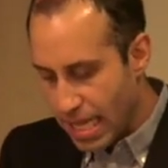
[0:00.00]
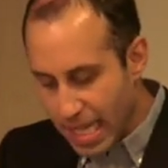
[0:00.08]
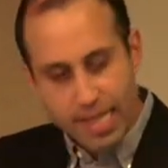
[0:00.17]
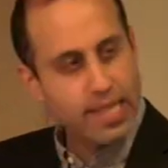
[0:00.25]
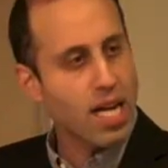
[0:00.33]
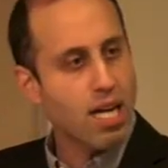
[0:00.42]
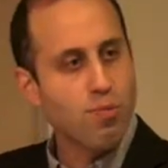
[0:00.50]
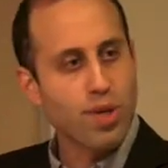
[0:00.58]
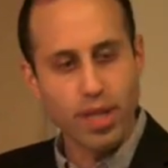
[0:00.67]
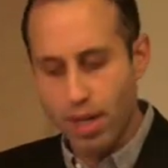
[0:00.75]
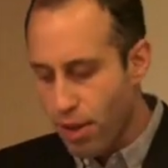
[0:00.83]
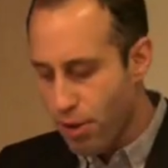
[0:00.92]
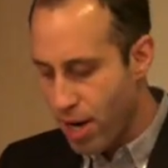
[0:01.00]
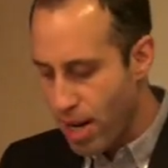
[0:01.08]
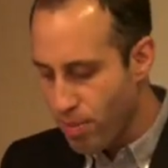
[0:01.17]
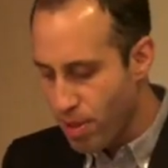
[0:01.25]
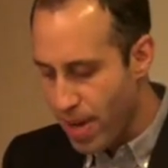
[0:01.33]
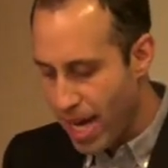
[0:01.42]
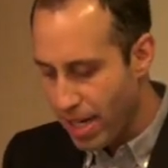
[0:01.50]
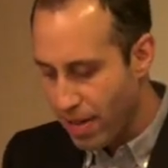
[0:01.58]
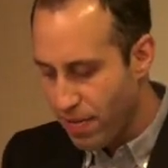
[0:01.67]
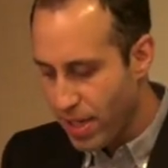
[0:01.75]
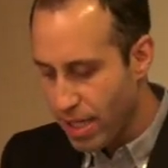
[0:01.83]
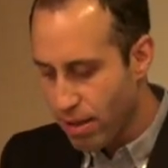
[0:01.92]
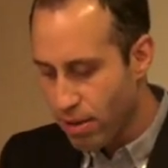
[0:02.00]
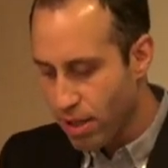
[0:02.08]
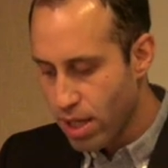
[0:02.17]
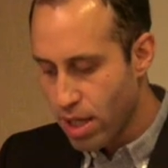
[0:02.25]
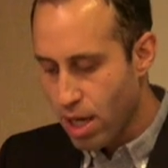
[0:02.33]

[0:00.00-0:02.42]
this time with another emblematic figure,